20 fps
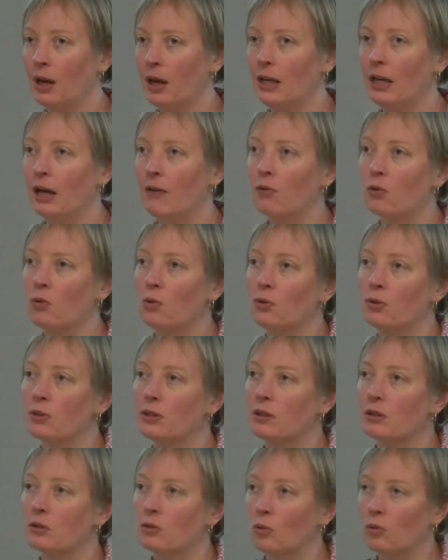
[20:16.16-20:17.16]
Now, of course,
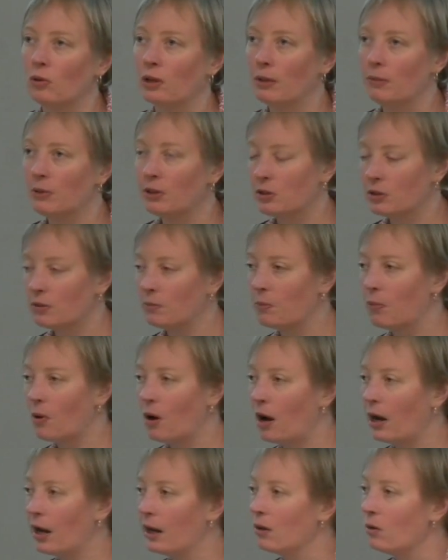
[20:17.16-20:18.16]
this is all limited
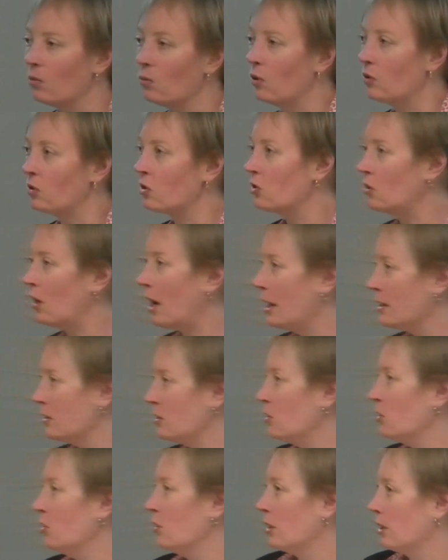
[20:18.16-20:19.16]
by what
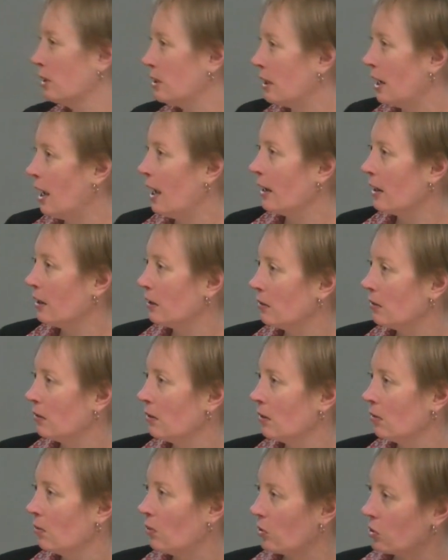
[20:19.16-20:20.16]
sizes you can target,
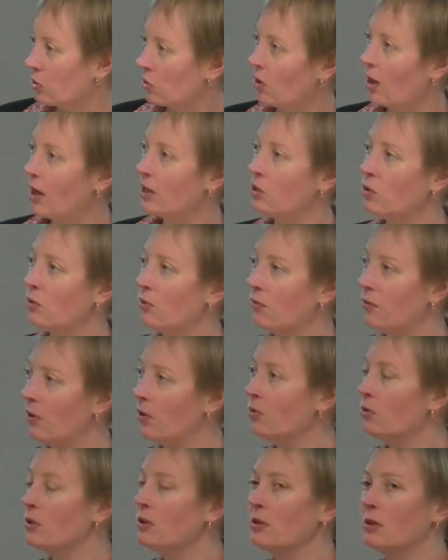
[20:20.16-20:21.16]
what size your
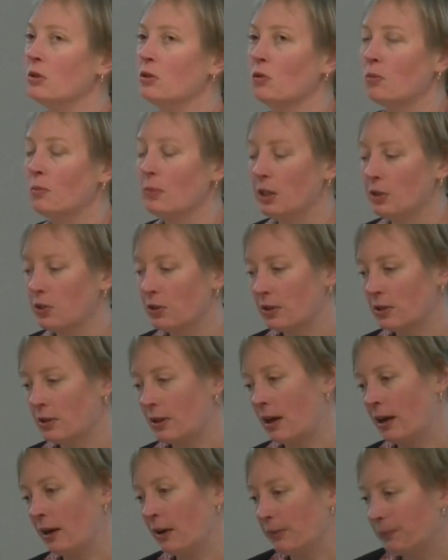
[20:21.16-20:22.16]
filters and your meshes
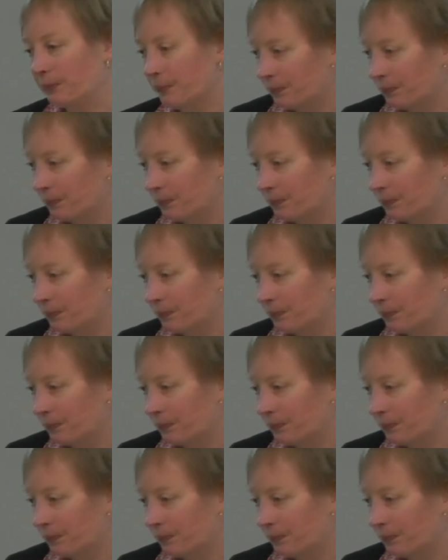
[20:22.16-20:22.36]
are.